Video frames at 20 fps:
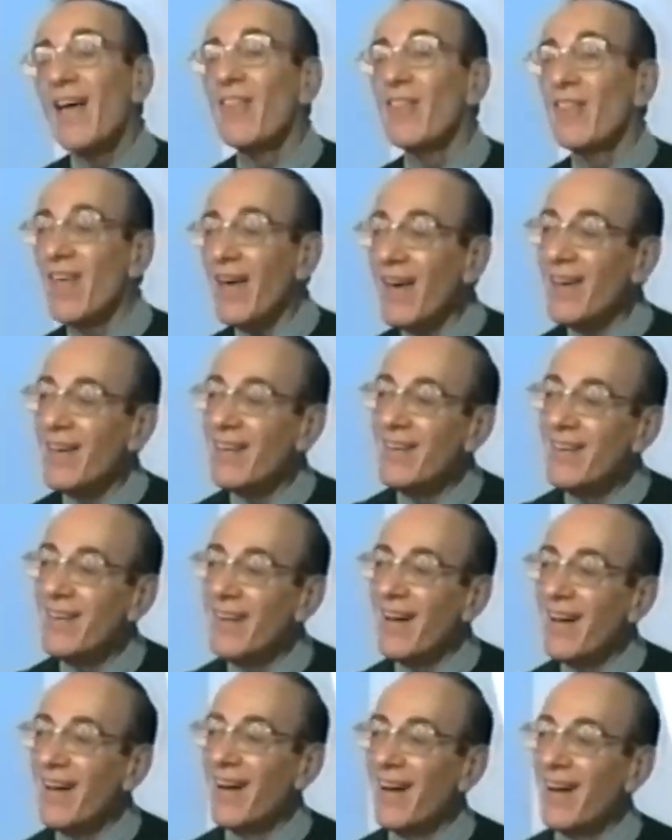
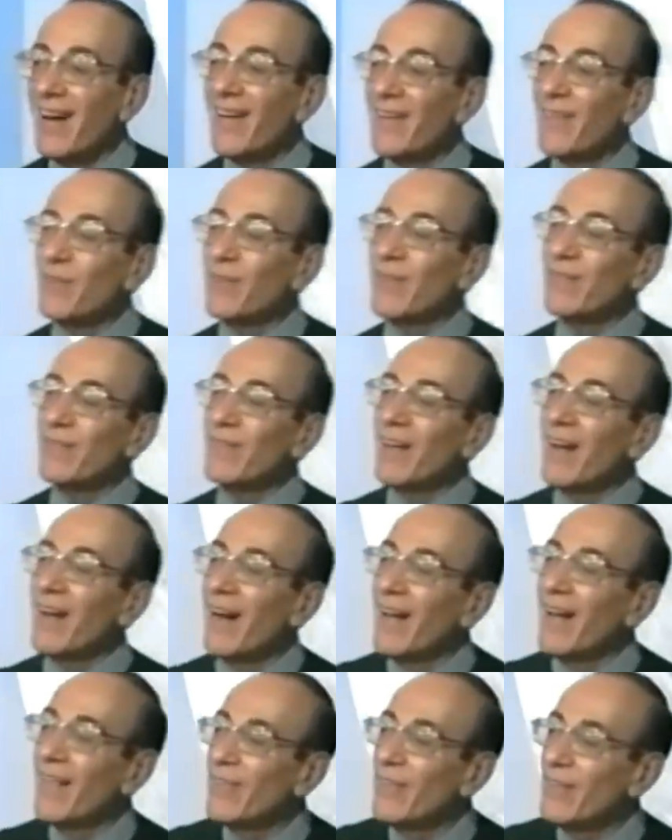Then, uh, we
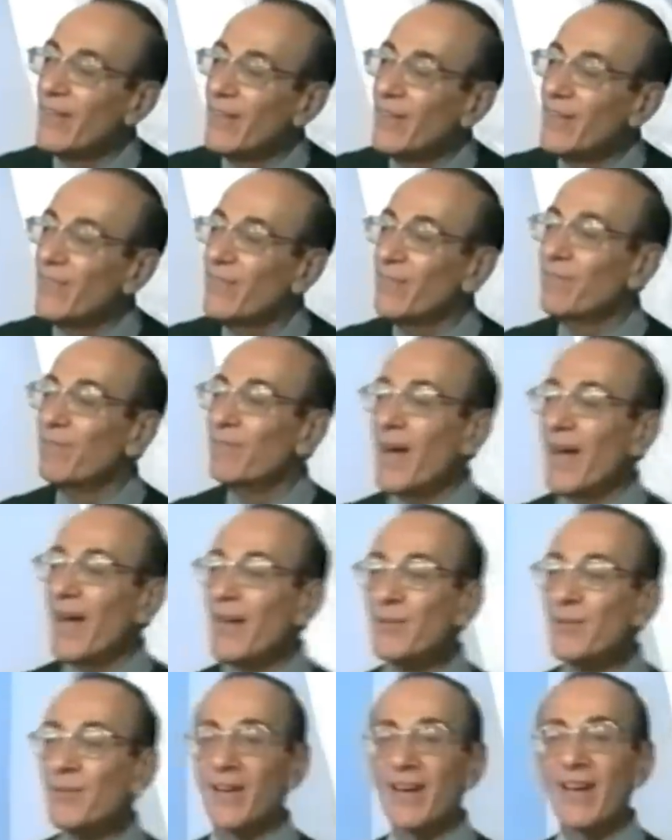on the
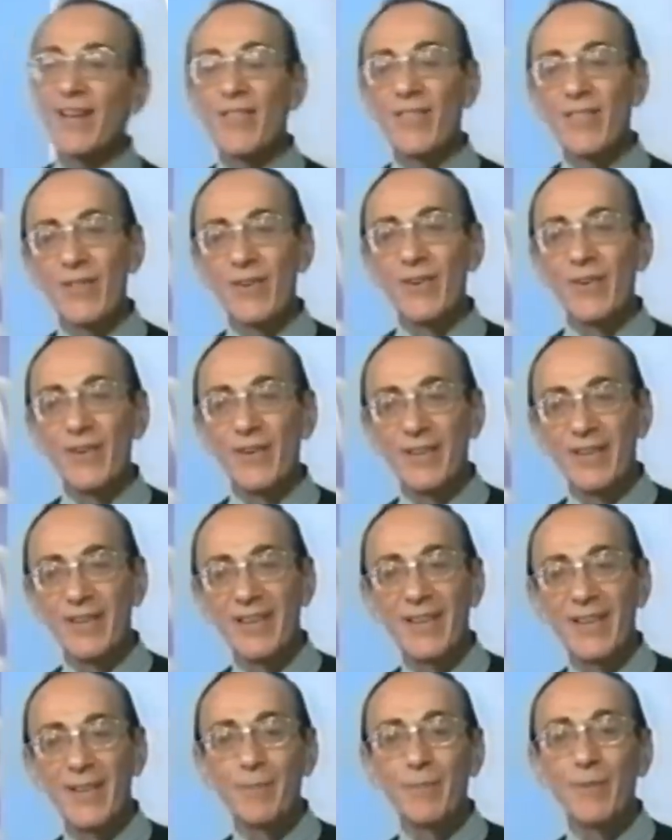May
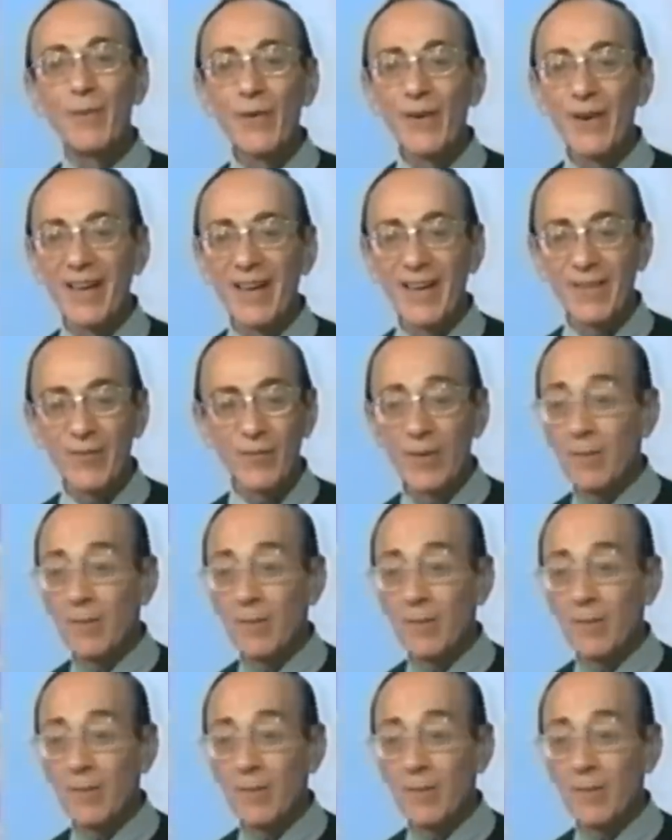23rd in the morning,